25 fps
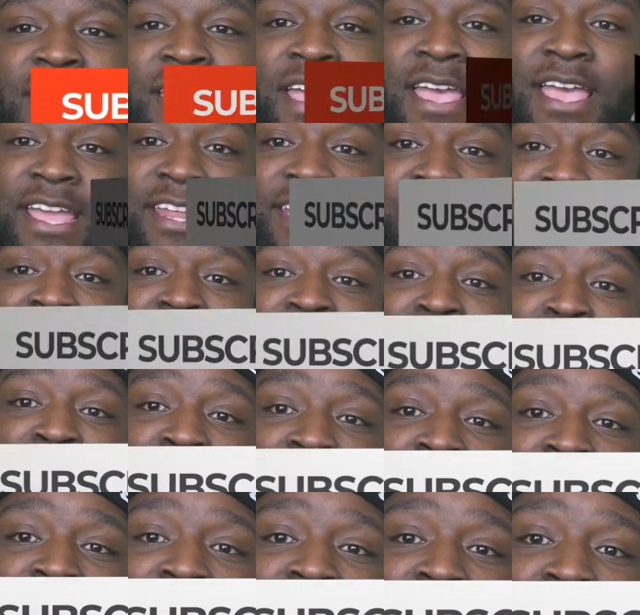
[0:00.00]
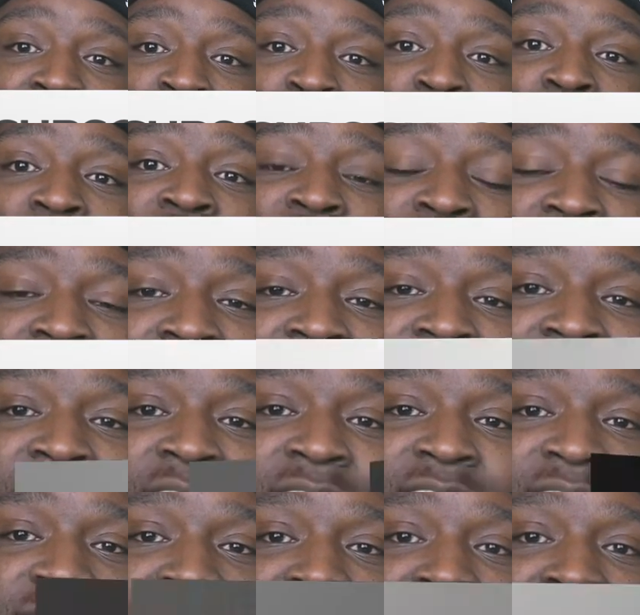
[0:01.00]
and email M1
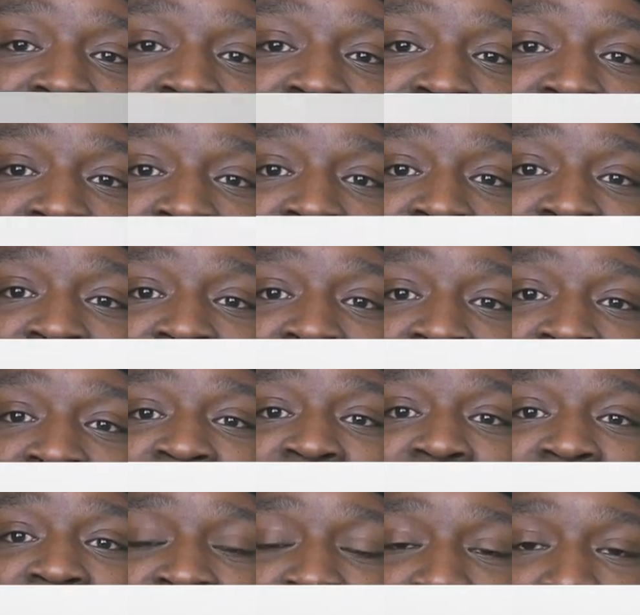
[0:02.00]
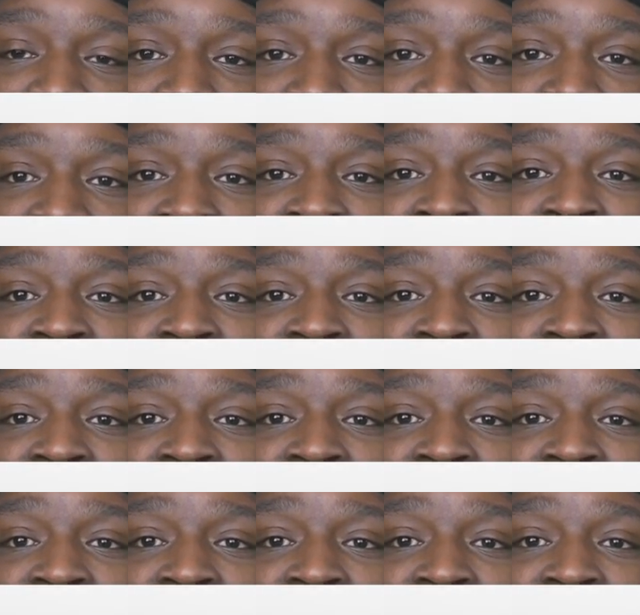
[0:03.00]
Finance's contact support